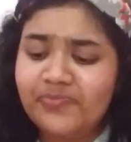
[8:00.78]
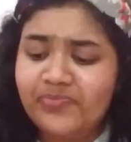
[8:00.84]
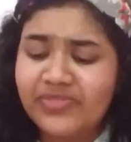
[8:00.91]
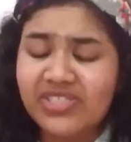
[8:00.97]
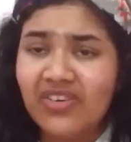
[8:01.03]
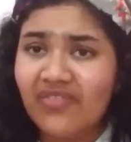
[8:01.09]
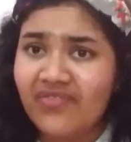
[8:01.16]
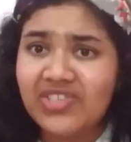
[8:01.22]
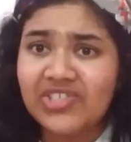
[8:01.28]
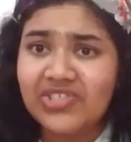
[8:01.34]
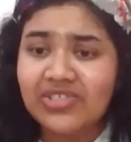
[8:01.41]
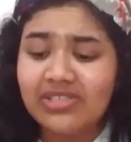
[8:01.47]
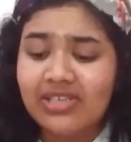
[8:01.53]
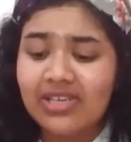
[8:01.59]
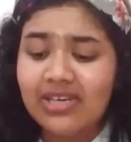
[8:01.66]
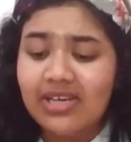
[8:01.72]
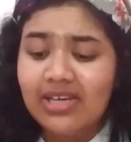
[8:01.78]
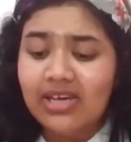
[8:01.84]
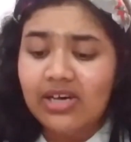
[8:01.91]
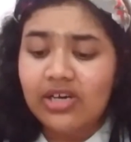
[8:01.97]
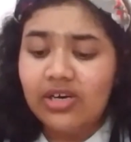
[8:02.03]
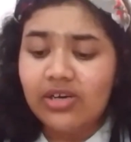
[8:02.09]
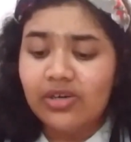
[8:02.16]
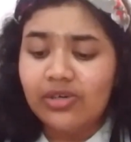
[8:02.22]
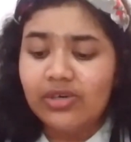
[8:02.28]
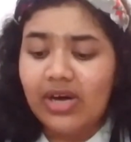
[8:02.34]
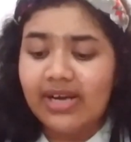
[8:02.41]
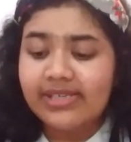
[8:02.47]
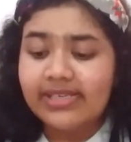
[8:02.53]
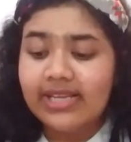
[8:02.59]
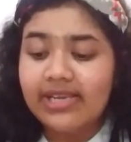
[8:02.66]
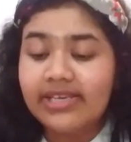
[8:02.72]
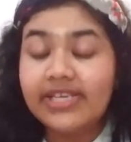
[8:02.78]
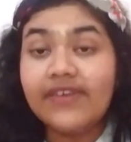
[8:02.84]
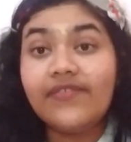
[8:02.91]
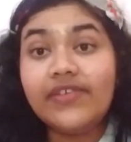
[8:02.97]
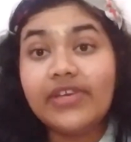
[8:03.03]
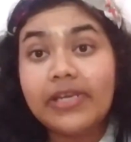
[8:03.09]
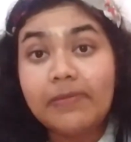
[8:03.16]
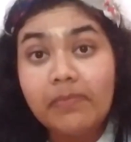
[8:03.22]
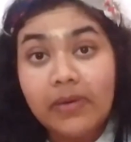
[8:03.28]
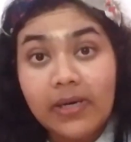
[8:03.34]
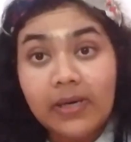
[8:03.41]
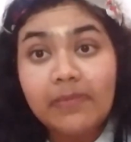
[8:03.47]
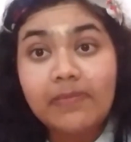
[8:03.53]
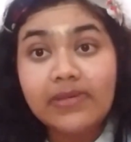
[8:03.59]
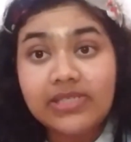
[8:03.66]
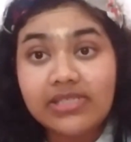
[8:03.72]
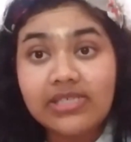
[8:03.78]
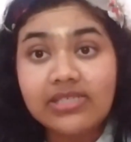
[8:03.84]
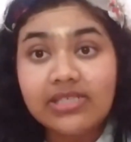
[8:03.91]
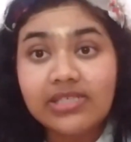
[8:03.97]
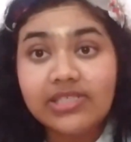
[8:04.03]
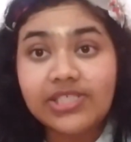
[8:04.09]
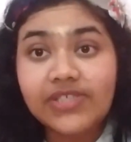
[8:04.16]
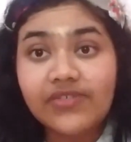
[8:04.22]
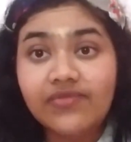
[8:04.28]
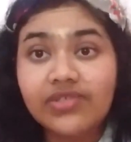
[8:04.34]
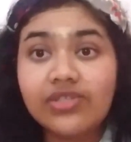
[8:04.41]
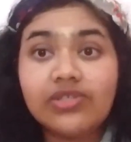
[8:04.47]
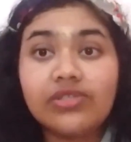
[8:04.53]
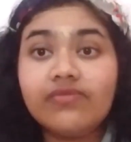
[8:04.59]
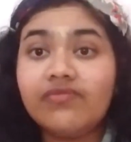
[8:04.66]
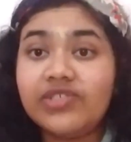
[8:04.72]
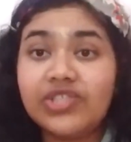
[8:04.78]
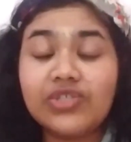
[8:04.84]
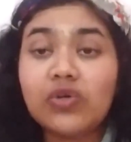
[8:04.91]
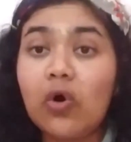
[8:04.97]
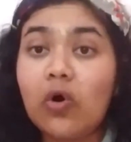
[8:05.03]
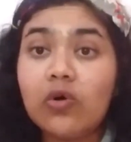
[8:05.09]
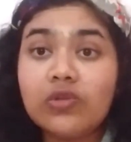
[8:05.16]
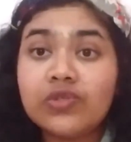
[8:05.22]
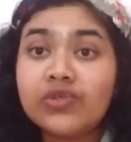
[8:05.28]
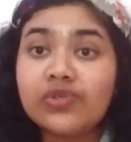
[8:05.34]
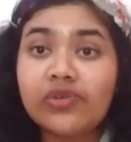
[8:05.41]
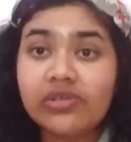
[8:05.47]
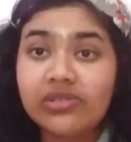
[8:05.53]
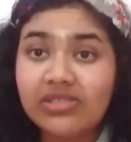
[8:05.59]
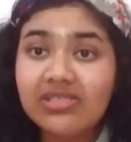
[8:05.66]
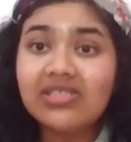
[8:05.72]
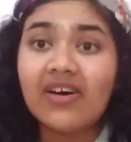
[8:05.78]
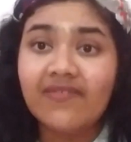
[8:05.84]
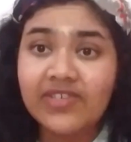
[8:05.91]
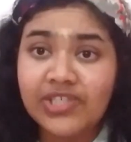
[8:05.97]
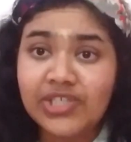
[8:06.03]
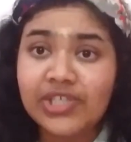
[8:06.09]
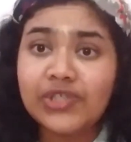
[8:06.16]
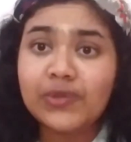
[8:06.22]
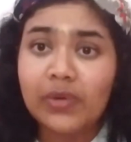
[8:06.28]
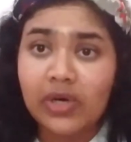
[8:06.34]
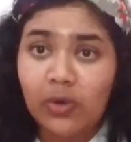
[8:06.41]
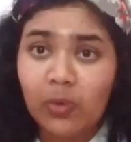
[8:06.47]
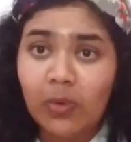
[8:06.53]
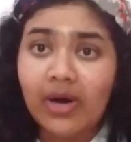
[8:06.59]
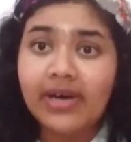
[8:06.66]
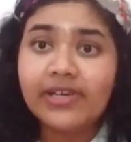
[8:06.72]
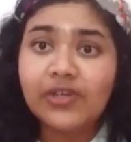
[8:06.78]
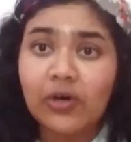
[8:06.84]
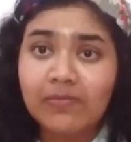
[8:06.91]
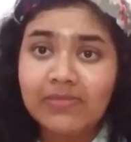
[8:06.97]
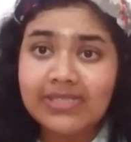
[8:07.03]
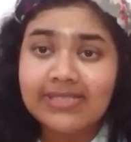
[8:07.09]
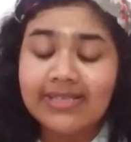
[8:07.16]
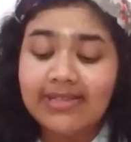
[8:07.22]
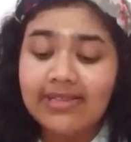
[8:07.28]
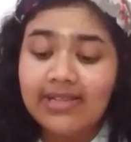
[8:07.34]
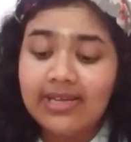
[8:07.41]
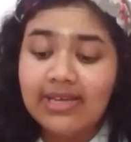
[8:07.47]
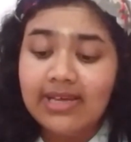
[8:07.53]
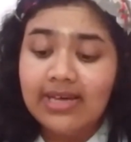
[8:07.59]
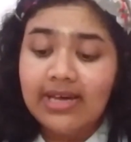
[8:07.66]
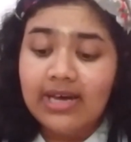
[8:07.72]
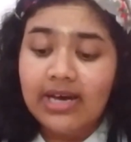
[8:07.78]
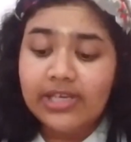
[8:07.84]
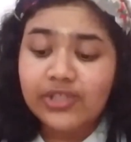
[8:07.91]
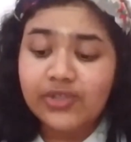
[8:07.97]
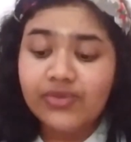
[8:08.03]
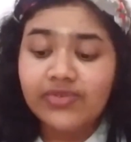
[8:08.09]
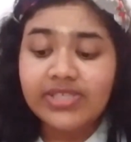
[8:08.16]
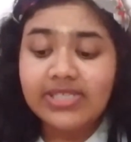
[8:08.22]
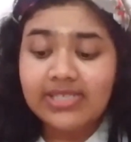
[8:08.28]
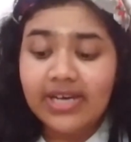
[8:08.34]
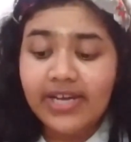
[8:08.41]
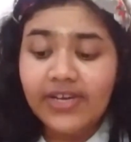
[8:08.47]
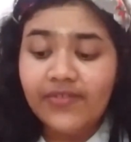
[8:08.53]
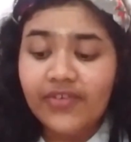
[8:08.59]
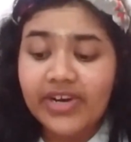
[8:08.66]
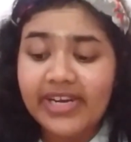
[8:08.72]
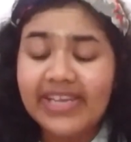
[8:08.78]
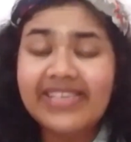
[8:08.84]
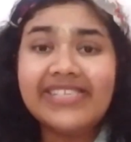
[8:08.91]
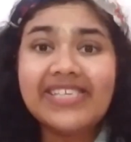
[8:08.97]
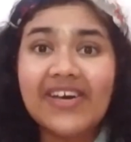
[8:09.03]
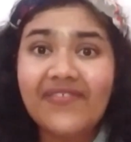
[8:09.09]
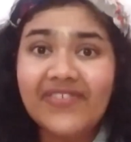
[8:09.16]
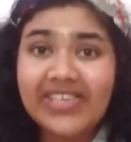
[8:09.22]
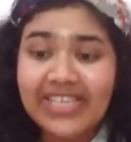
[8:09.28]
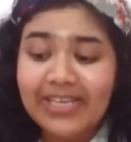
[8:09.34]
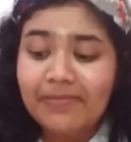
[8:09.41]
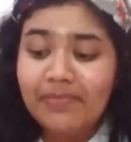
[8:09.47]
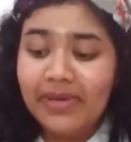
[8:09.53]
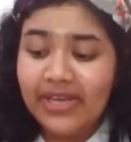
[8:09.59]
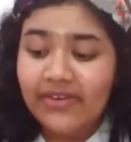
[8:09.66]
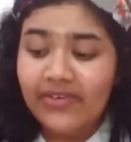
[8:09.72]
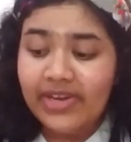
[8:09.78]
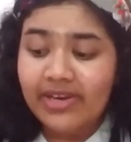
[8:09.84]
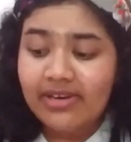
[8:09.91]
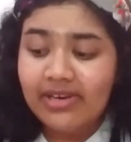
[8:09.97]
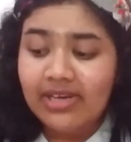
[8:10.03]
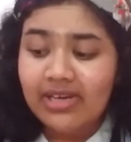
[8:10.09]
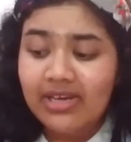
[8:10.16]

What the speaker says: sufficient. Until a definite purpose is achieved, which is also not sufficient to acquire domicile. To reside for an indefinite period,